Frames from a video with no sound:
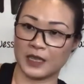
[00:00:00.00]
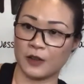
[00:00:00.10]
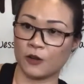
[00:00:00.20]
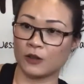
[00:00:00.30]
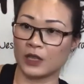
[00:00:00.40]

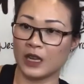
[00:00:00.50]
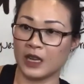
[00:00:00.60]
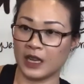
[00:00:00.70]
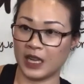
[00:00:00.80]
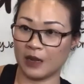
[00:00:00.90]
They hold
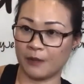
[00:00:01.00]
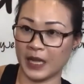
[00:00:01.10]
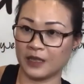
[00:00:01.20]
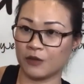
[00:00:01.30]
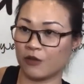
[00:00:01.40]
in a
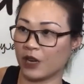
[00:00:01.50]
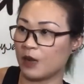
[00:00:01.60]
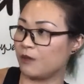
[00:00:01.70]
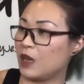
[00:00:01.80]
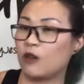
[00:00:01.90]
pencil
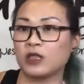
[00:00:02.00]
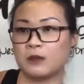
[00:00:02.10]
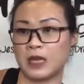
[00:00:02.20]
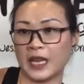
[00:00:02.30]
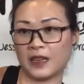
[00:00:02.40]
grip, they hold
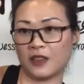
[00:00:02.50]
them like,